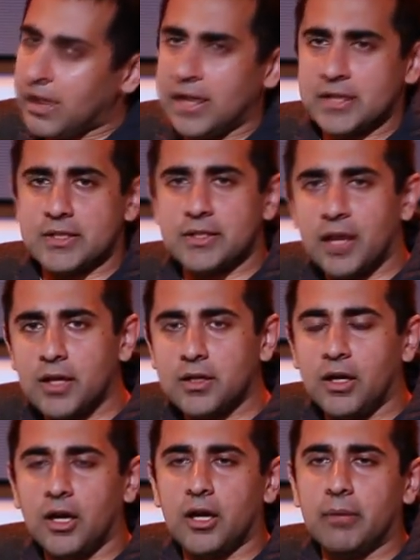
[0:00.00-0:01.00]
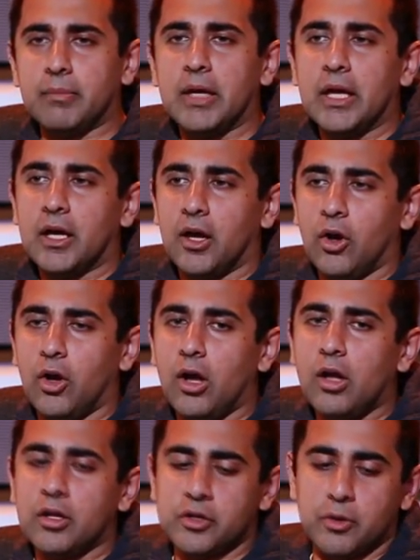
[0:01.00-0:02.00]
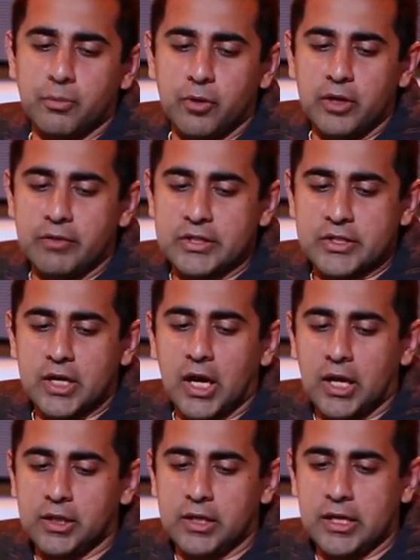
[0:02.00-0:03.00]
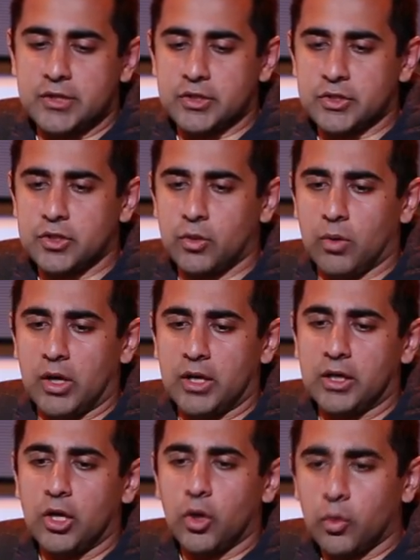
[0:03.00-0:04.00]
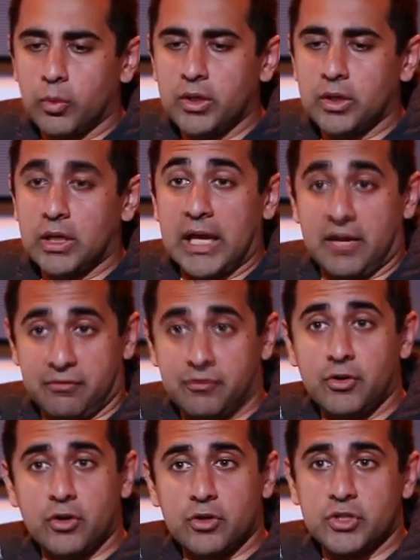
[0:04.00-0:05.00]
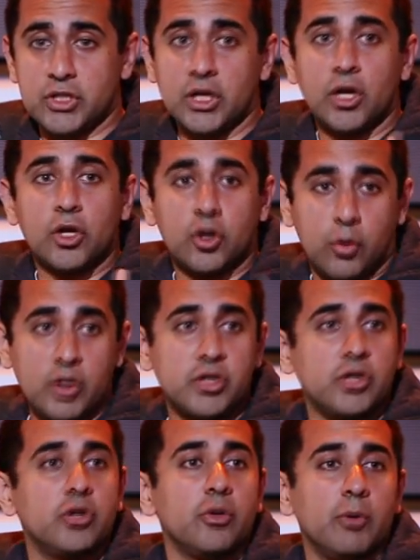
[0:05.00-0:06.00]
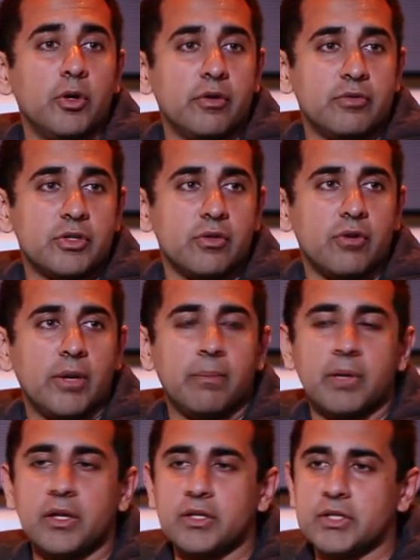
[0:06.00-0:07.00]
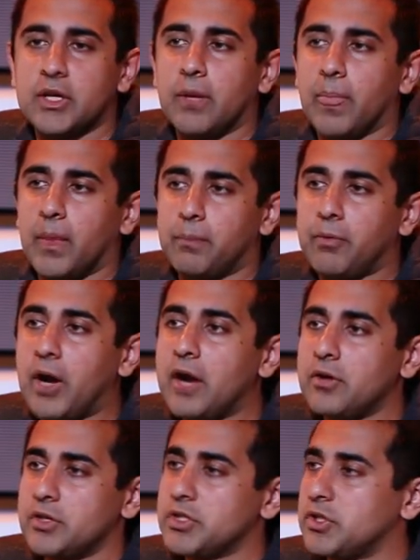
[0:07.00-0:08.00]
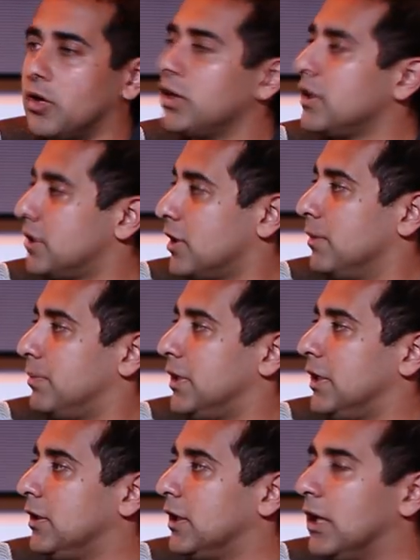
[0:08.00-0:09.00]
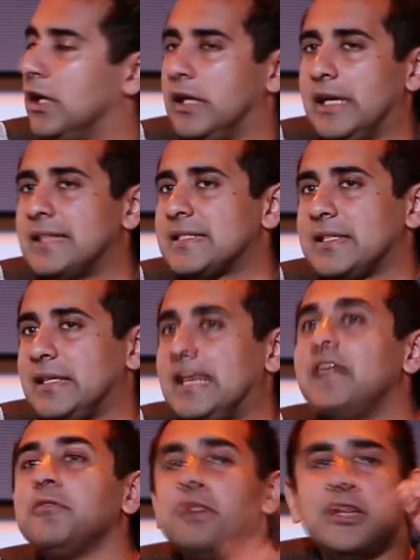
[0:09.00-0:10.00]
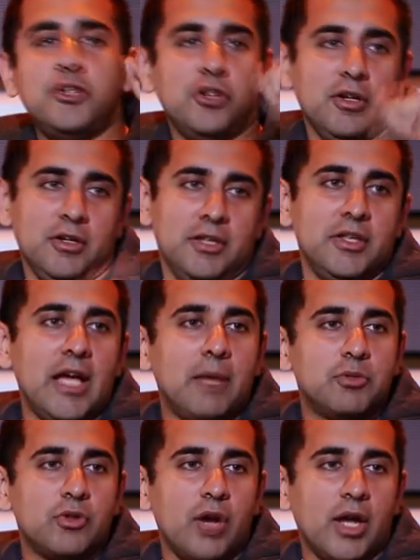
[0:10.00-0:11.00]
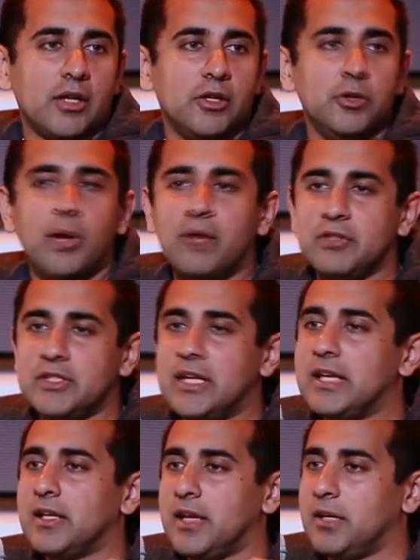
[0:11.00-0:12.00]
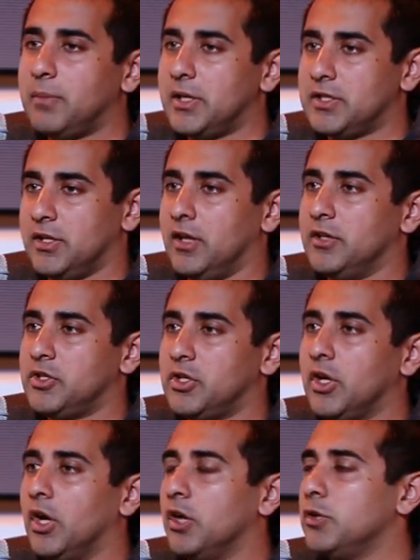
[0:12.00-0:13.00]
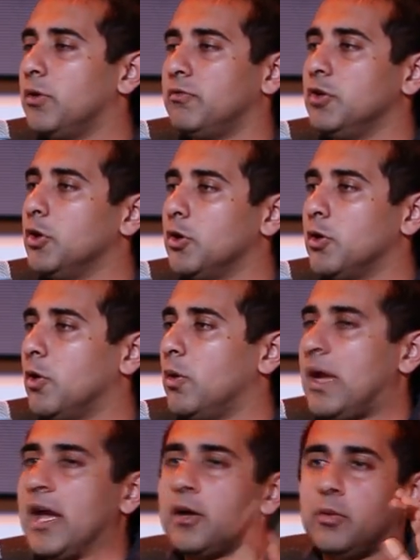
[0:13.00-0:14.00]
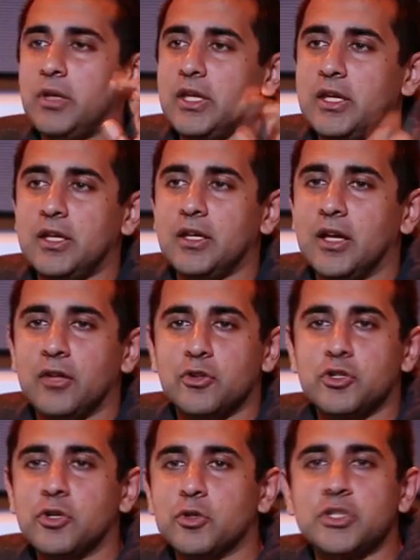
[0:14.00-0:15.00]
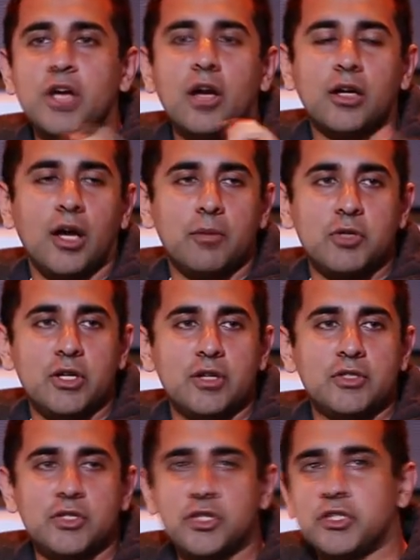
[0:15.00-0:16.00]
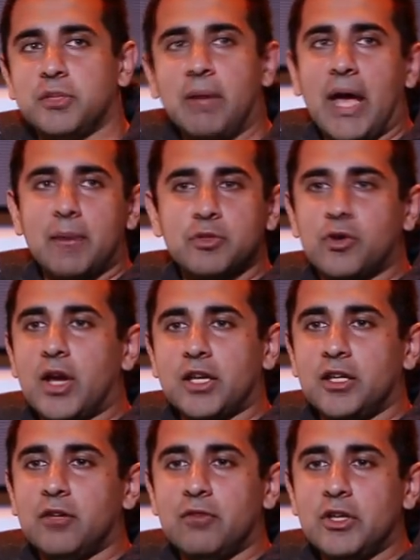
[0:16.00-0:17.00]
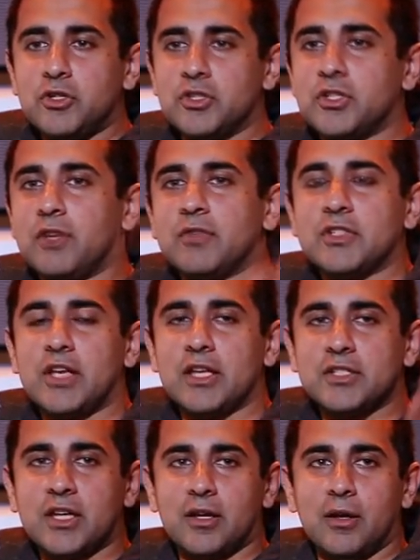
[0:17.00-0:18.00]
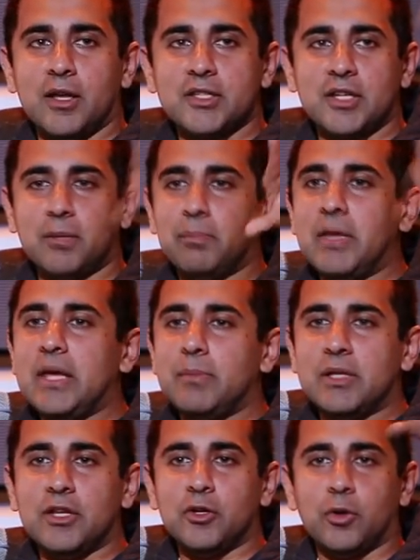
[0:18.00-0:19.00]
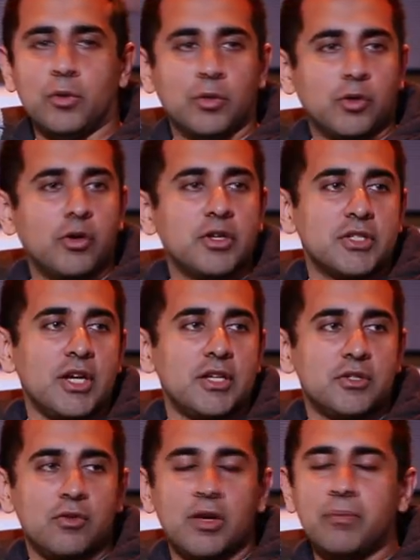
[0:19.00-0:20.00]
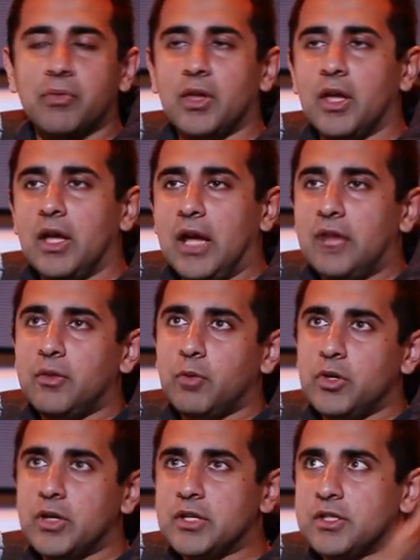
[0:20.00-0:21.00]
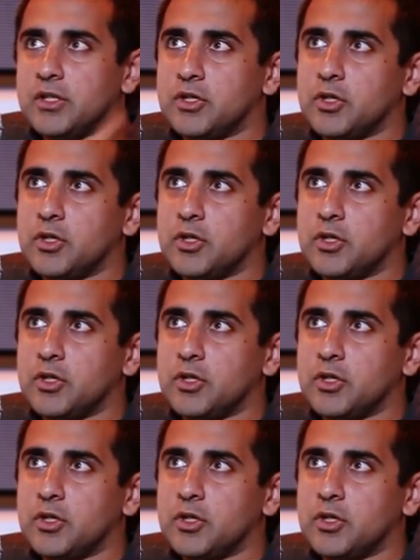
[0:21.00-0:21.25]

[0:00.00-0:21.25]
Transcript: And as a .com, all your previous colleagues and so on will, at first, question your motives, right? Because prior to starting a company, it's innovation in the abstract. You haven't taken anybody's lunch. You have no equity. There's no stock options. It's just some abstract innovation stuff. It's like a baby that no one will criticize, right? And then when you get to the